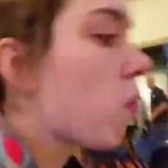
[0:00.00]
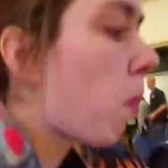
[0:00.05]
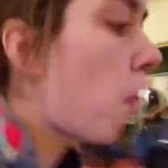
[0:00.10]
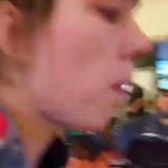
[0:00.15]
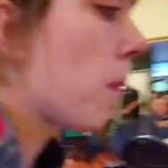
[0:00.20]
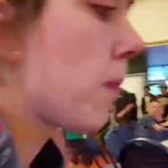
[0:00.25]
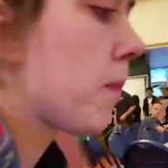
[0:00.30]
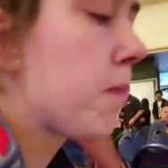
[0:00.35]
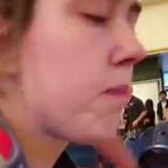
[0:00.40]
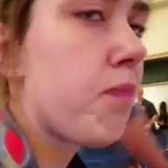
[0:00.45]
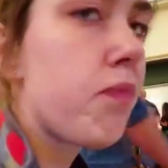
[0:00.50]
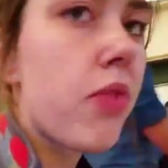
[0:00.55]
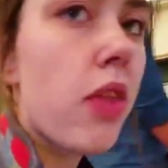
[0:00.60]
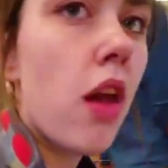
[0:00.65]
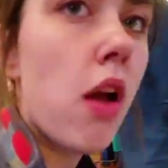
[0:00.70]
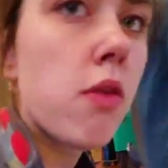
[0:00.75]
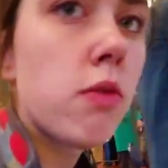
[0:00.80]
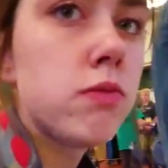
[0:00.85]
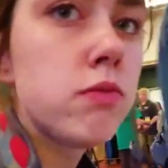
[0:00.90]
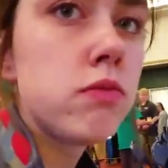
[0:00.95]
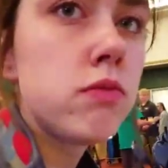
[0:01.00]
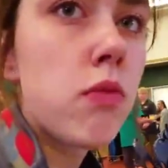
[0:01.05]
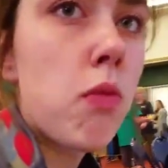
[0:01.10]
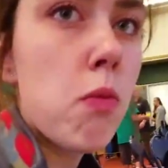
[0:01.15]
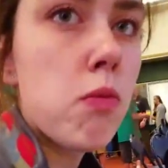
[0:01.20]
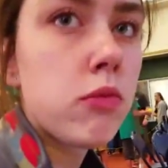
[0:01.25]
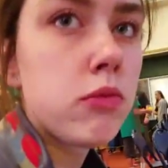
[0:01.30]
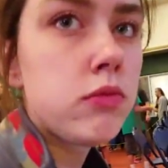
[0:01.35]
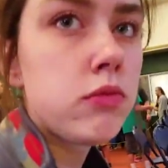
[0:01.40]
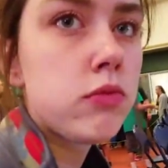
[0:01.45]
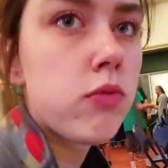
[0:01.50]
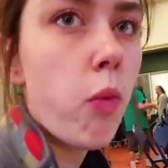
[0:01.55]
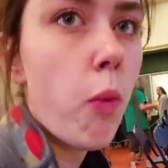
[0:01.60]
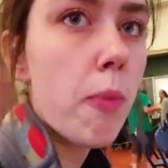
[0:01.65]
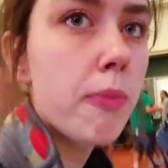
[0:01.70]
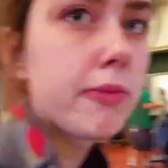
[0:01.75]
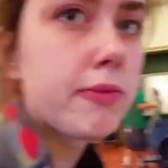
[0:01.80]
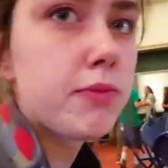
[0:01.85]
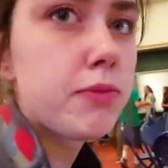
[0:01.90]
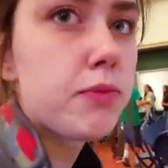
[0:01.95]
about All-Star Smash
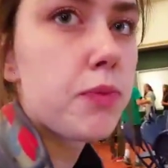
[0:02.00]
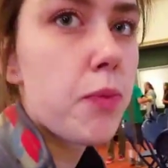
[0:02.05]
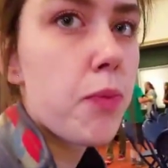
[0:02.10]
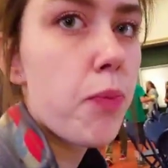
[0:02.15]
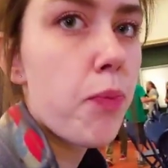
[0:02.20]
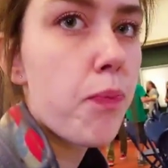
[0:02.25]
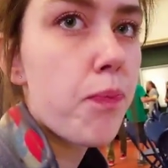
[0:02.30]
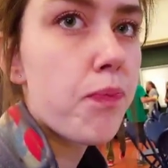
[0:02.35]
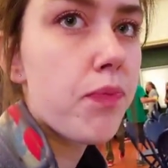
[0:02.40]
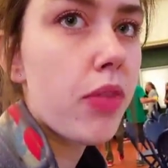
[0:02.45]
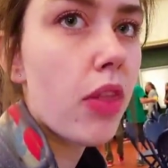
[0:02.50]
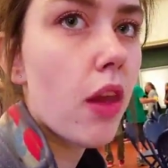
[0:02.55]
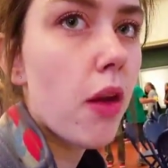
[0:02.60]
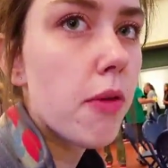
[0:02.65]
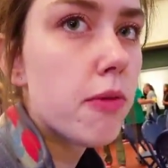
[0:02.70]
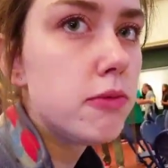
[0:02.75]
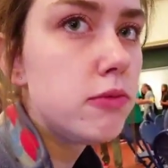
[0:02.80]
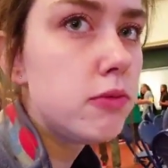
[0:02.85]
Mouth, personally?